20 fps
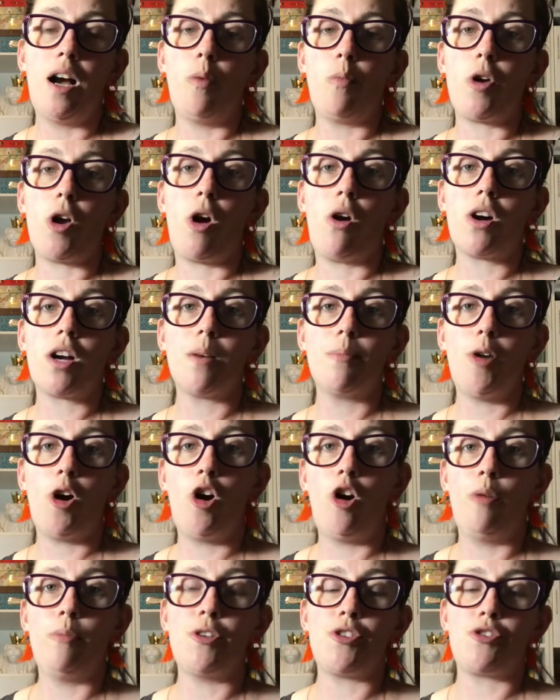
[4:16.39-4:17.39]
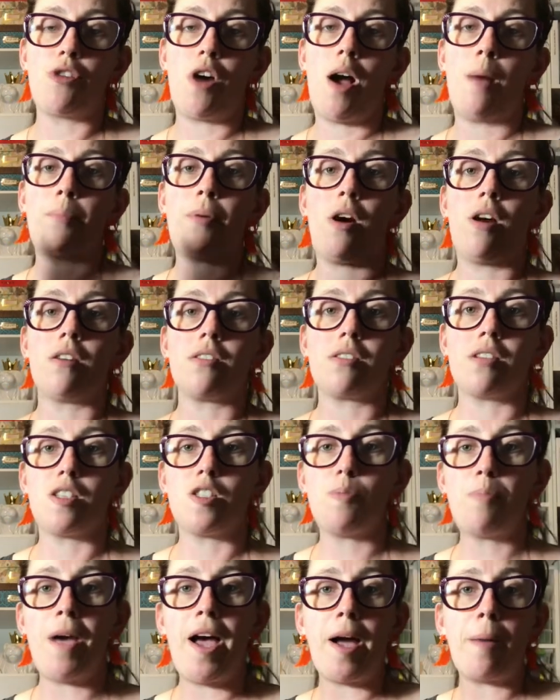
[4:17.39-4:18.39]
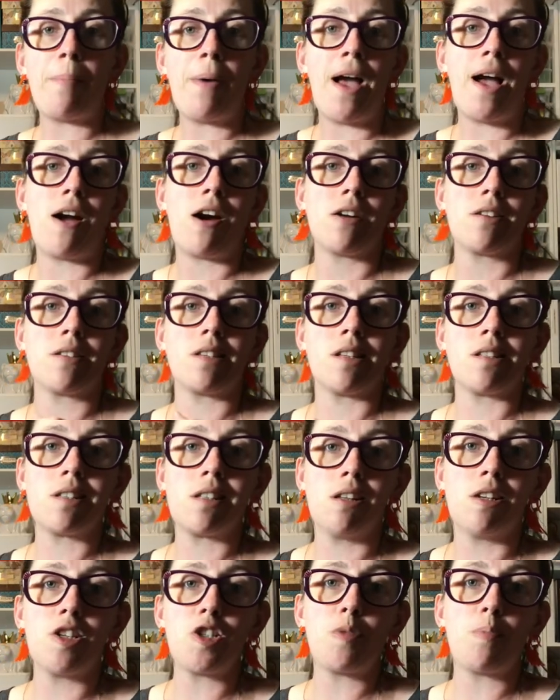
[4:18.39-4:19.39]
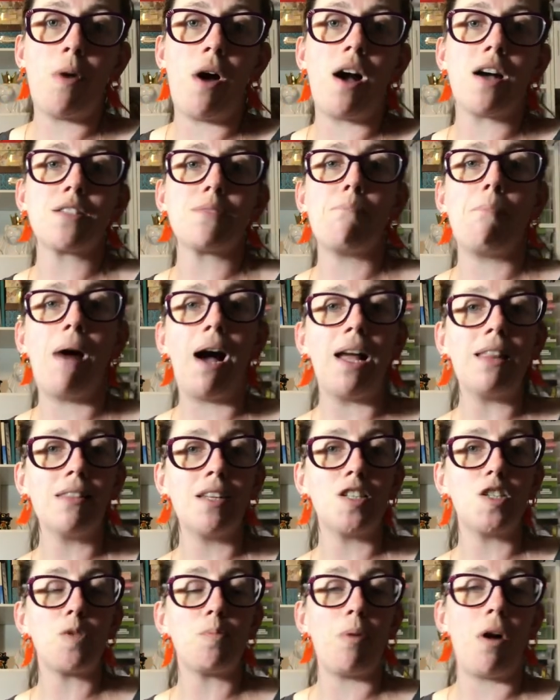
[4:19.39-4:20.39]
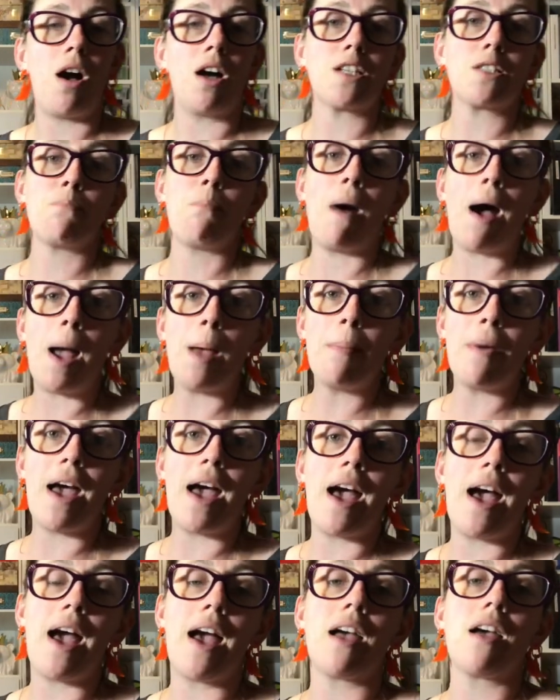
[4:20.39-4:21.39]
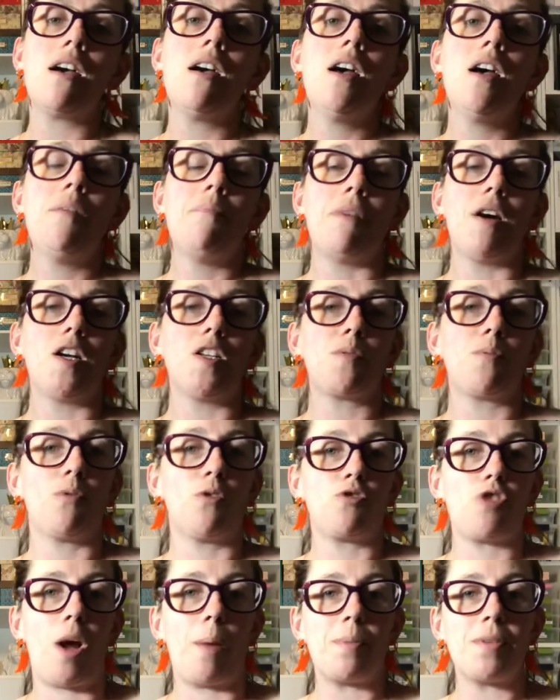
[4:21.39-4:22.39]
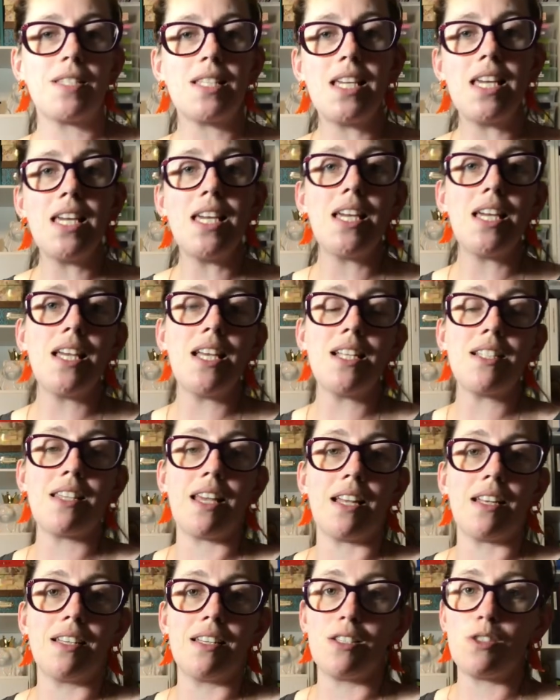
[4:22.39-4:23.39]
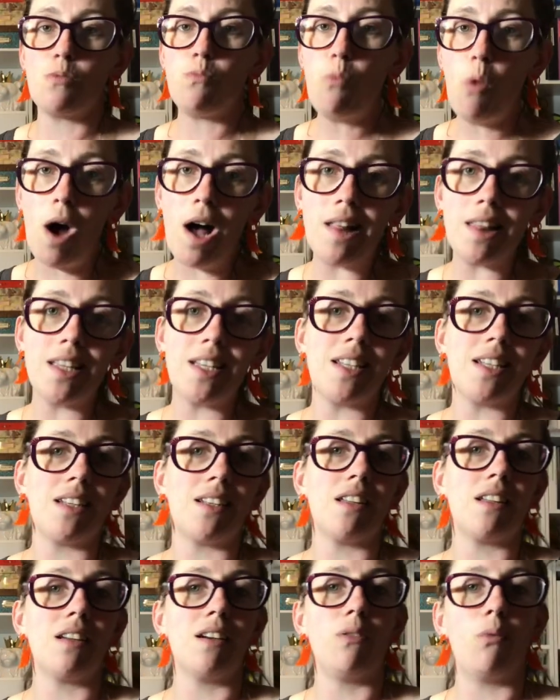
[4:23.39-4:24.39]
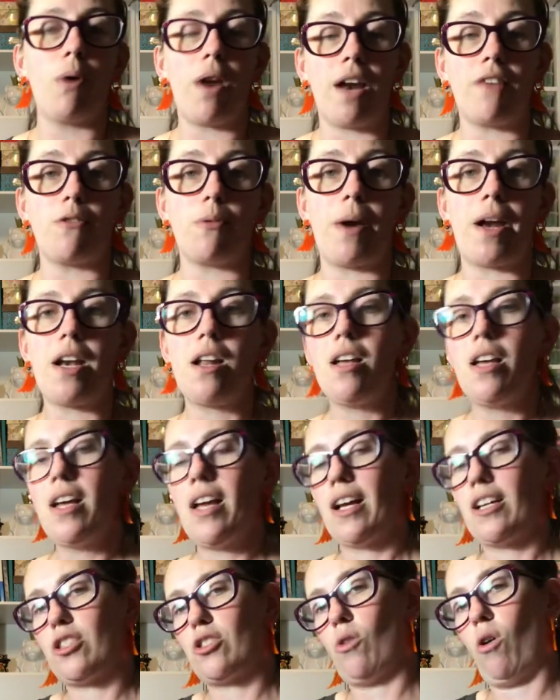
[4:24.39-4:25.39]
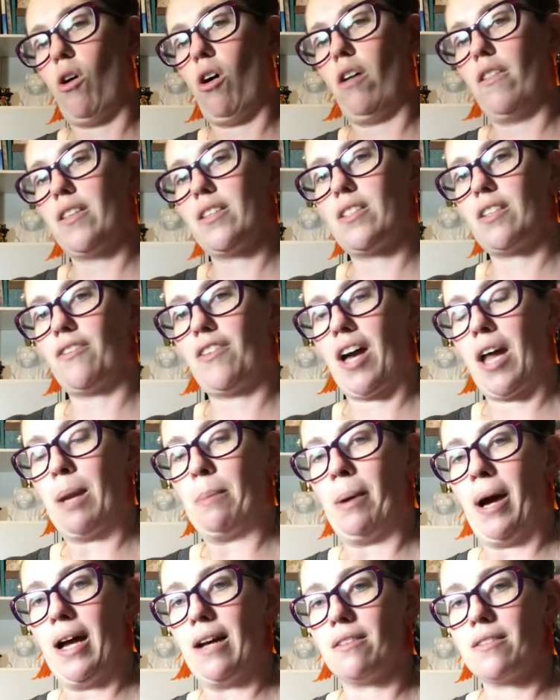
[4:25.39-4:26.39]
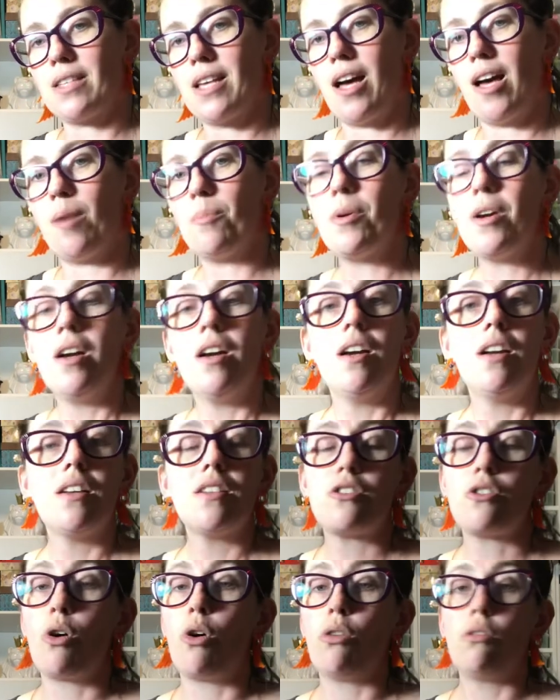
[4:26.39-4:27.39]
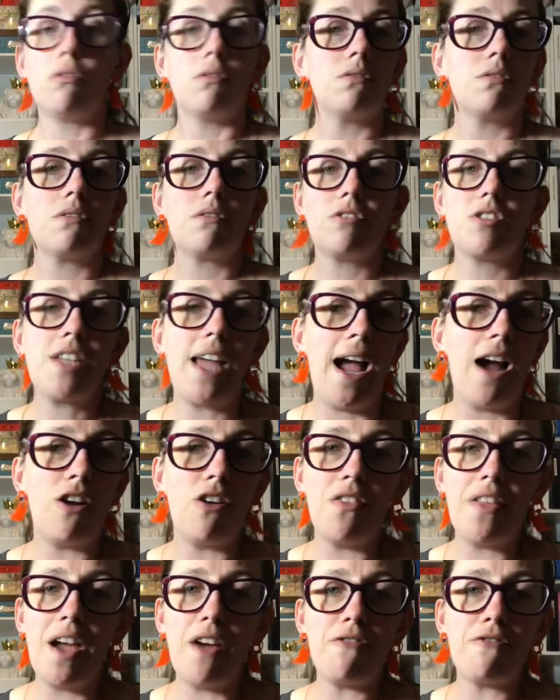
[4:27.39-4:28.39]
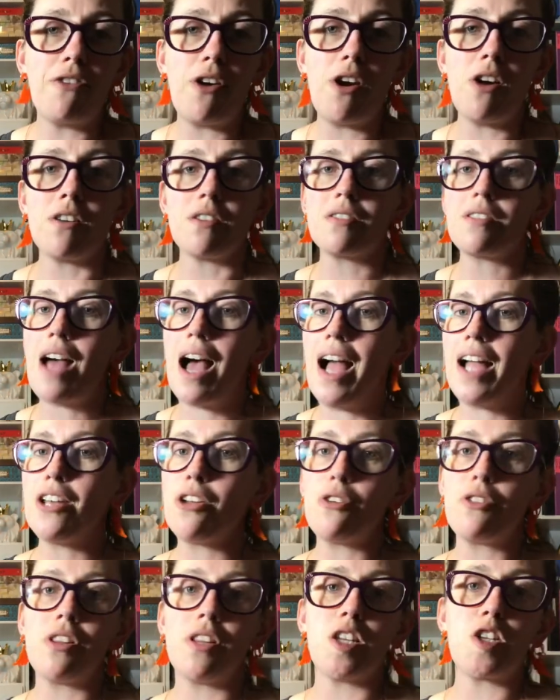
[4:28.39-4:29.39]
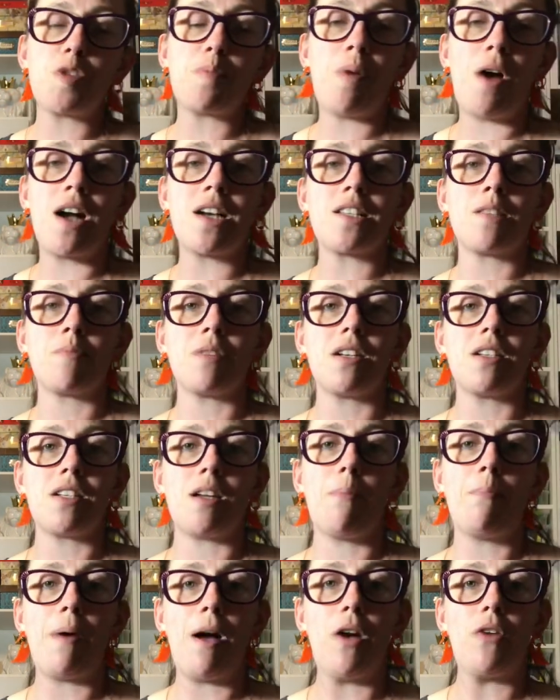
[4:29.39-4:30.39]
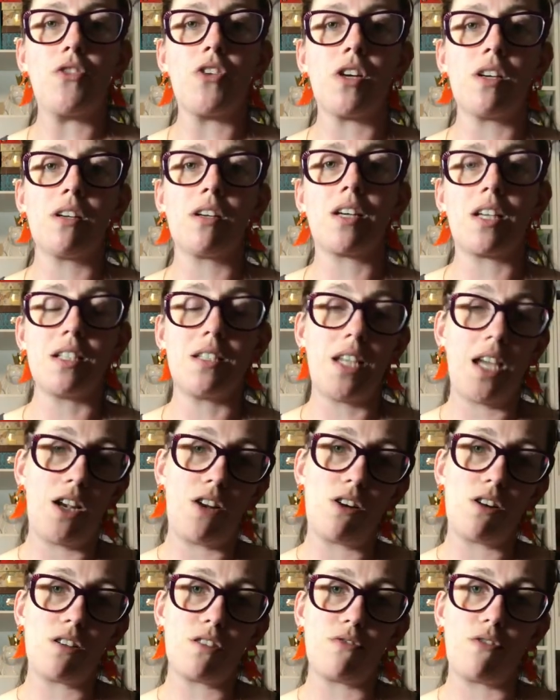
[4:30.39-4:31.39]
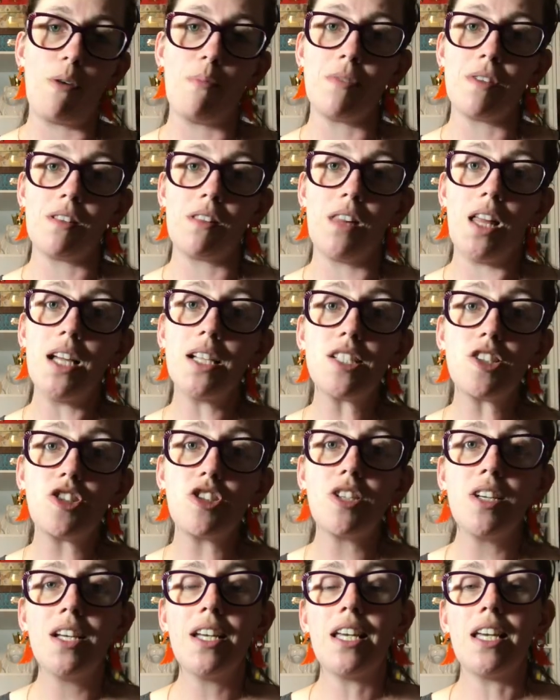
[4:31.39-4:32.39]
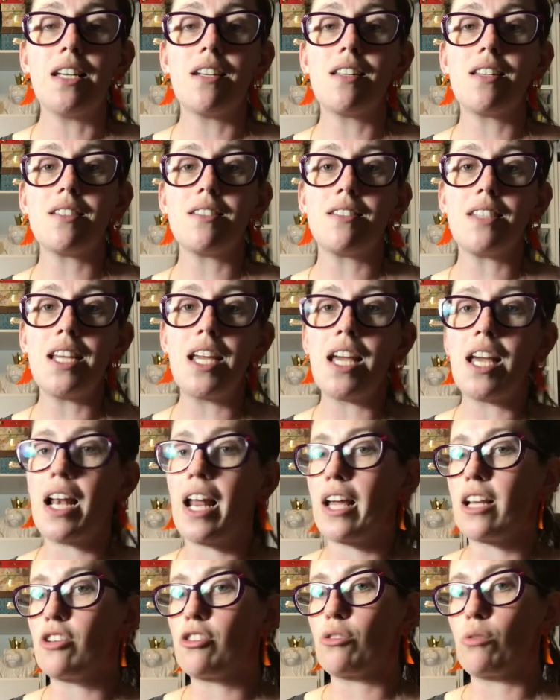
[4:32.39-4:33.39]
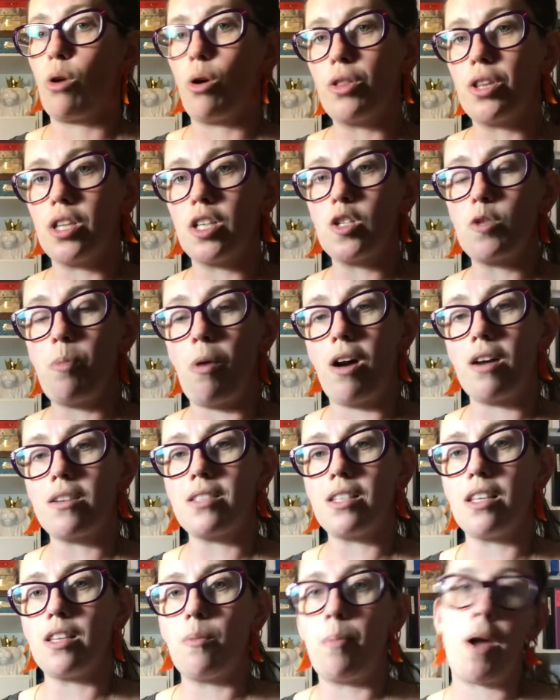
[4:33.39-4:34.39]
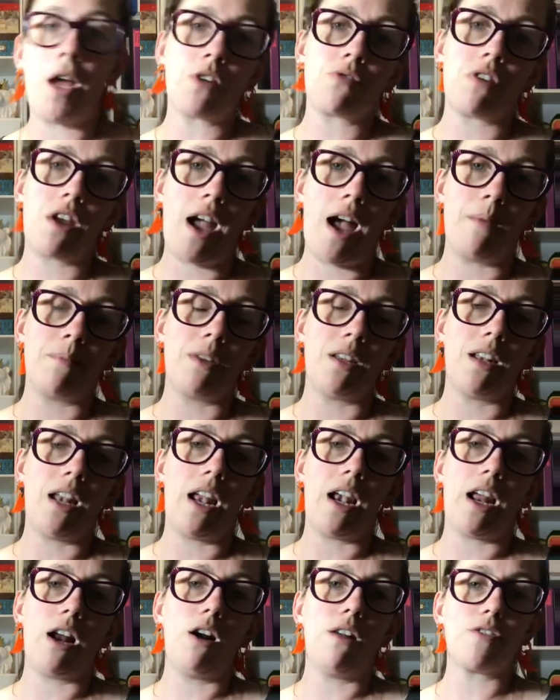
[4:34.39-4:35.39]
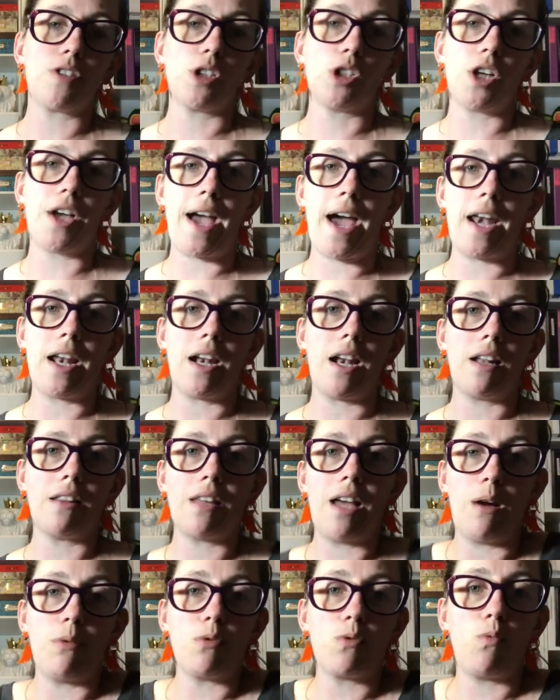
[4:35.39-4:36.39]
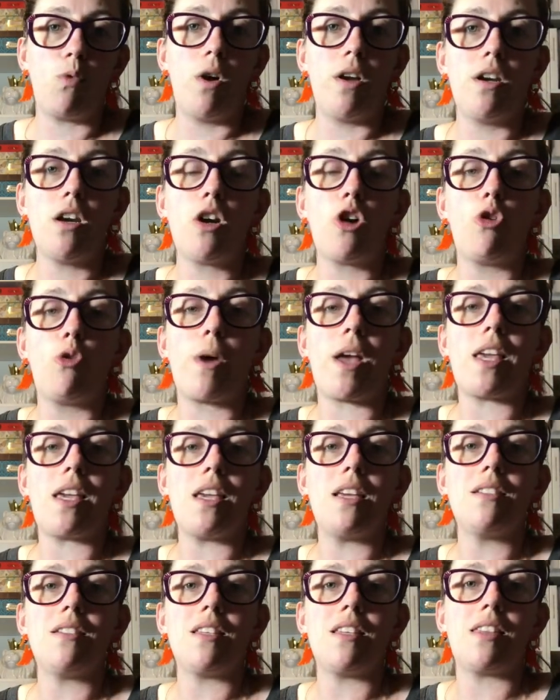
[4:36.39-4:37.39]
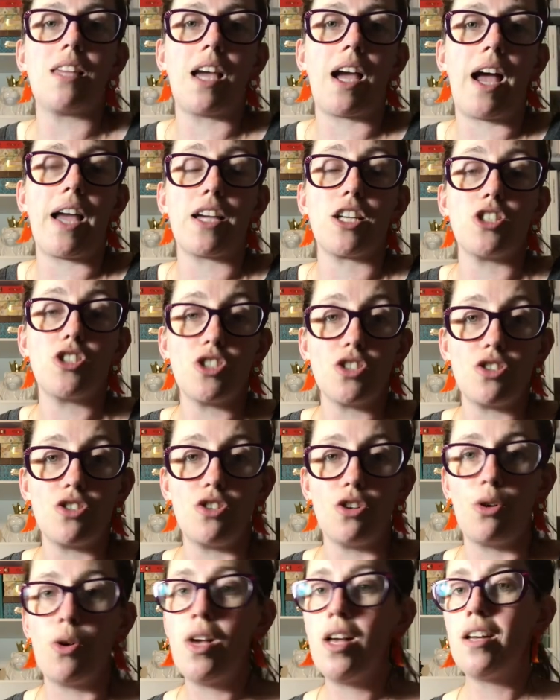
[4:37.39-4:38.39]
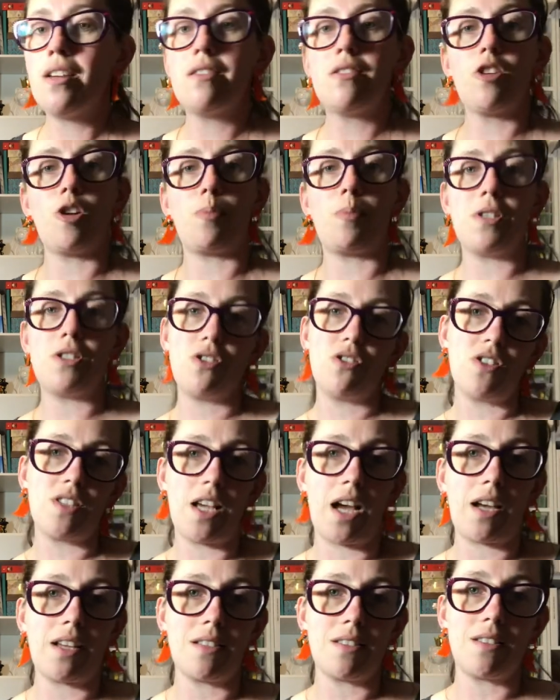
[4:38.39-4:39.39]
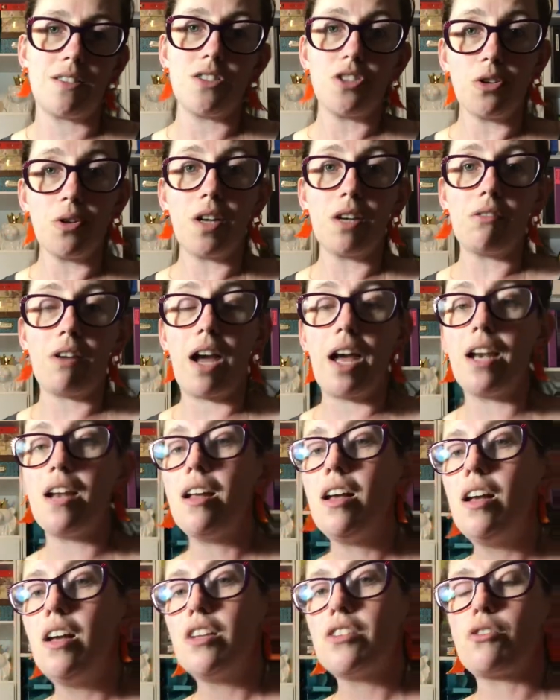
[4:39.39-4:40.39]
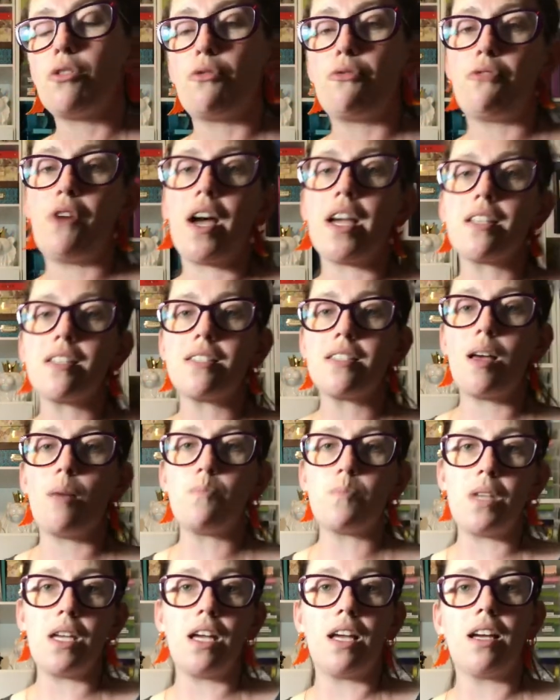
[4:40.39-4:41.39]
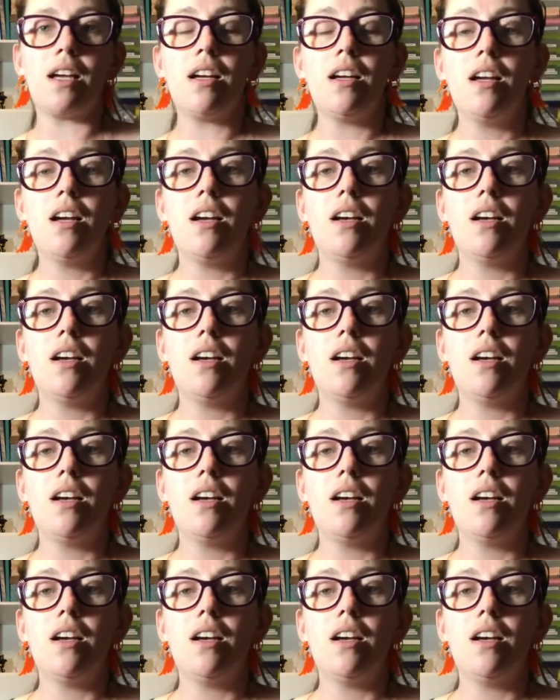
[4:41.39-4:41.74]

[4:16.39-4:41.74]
We all come home and drop our son's backpack, our son's lunchbox, my bag. My husband will drop his keys and his wallet and the whatever, right? And so all this stuff kind of piles up. So tackle that first. I know the lunchbox. I'm going to dump out the containers from the lunch into the sink, and I can throw the lunchbox in the pantry cabinet, and I don't have to look at it. And that was one quick, easy thing I could just do. Took me 2 seconds to do it, right? So find something